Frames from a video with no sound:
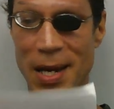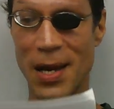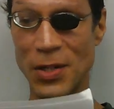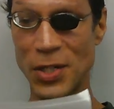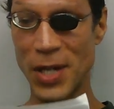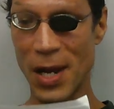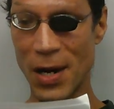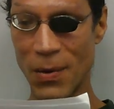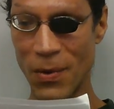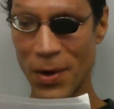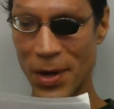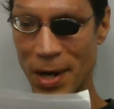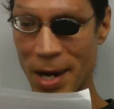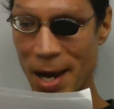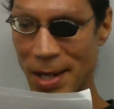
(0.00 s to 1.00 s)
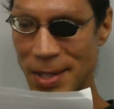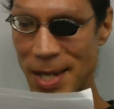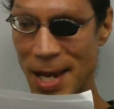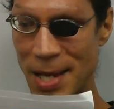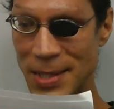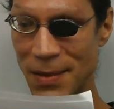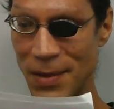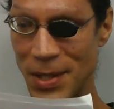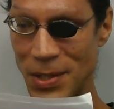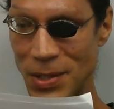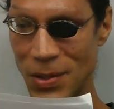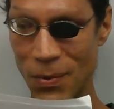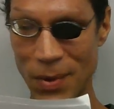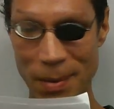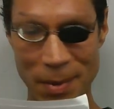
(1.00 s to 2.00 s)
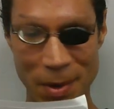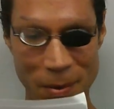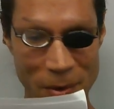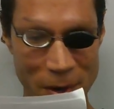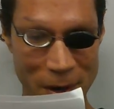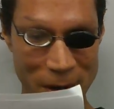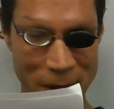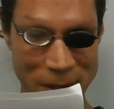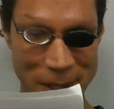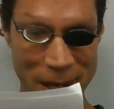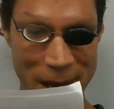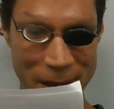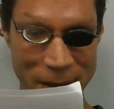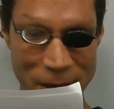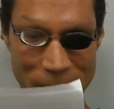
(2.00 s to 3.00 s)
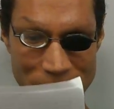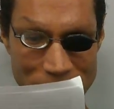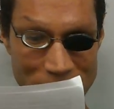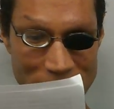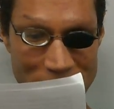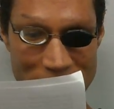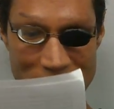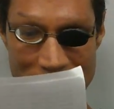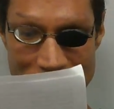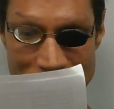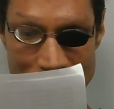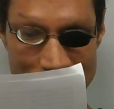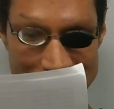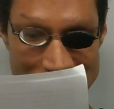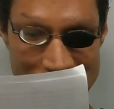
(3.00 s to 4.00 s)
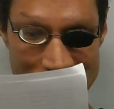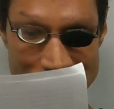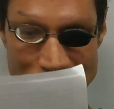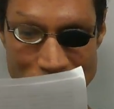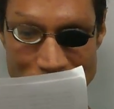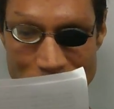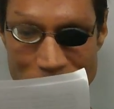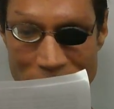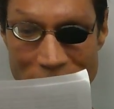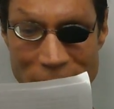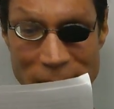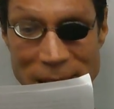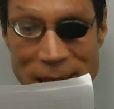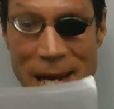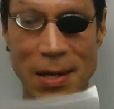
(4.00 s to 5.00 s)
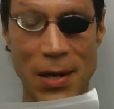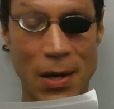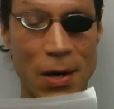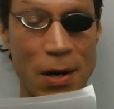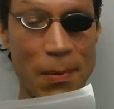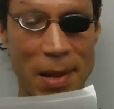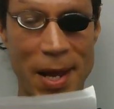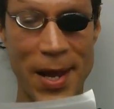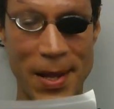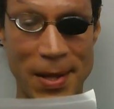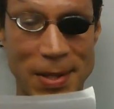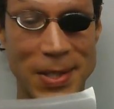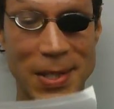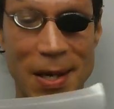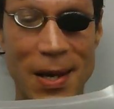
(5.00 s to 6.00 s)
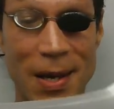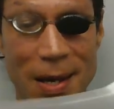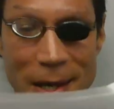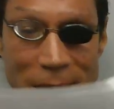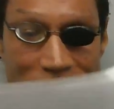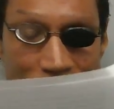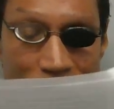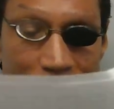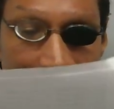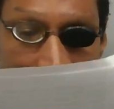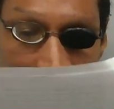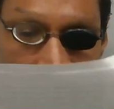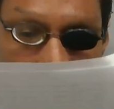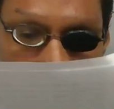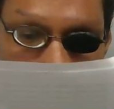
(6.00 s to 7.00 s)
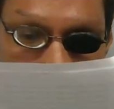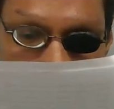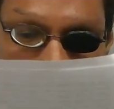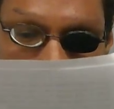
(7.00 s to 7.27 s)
how Shadow Warrior got a taste of these 2 women warriors and their potential to put a dent on our plans." Eternal Nightmare says,